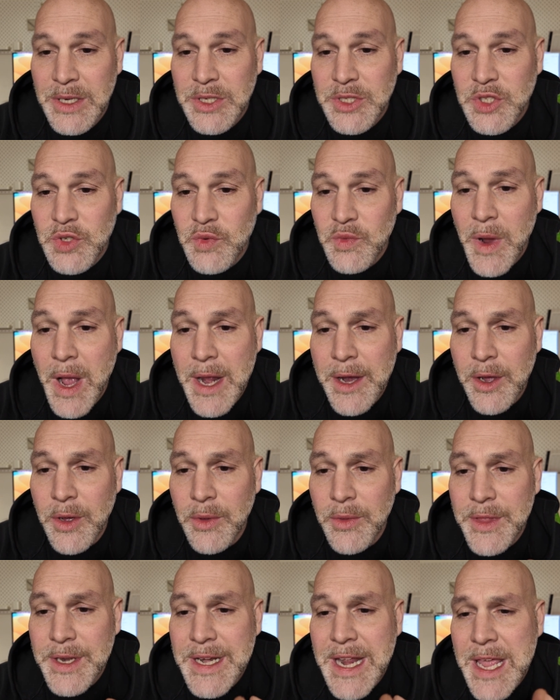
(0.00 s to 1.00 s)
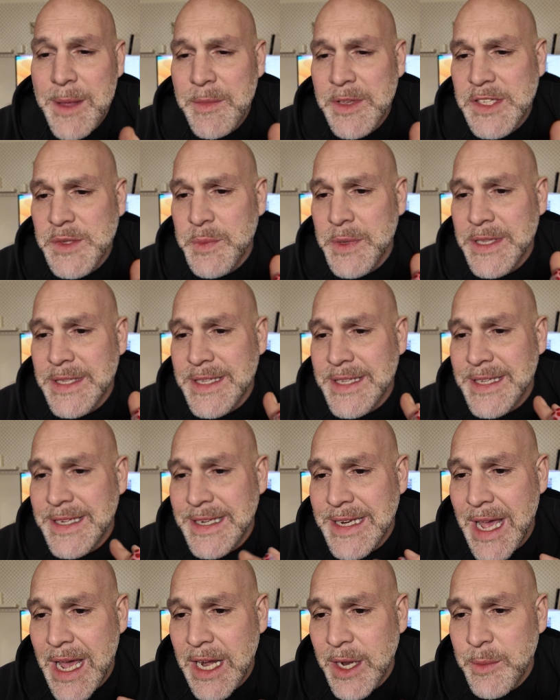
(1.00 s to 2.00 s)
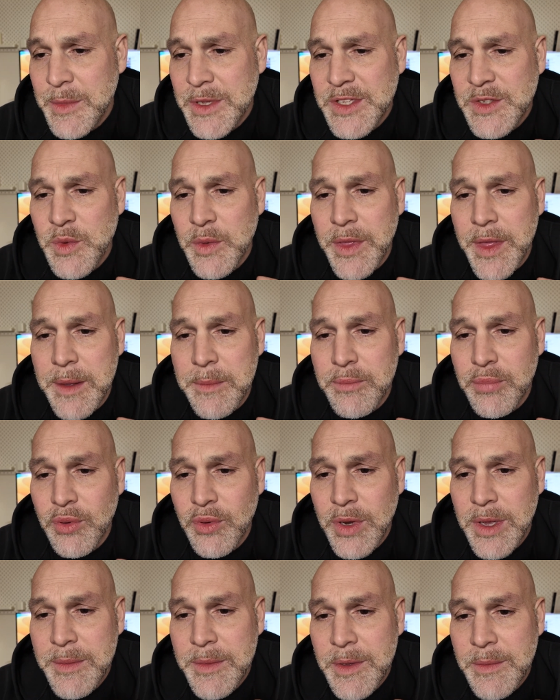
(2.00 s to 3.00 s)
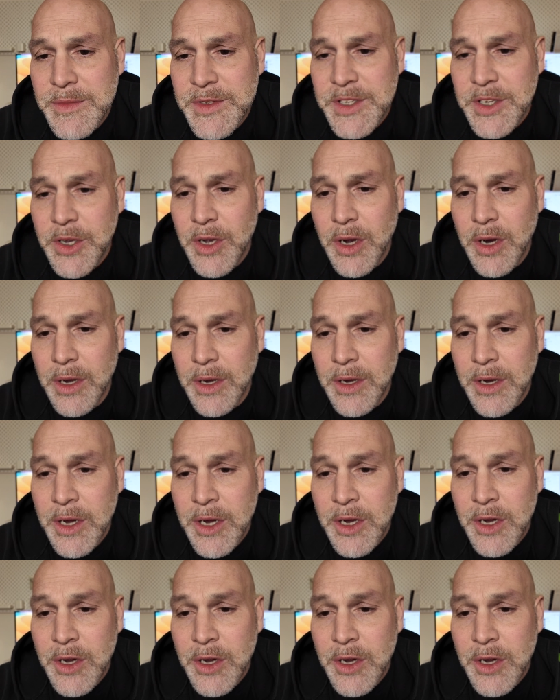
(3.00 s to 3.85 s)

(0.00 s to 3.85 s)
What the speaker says: Tornano, the name has been synonymous with a premium cigar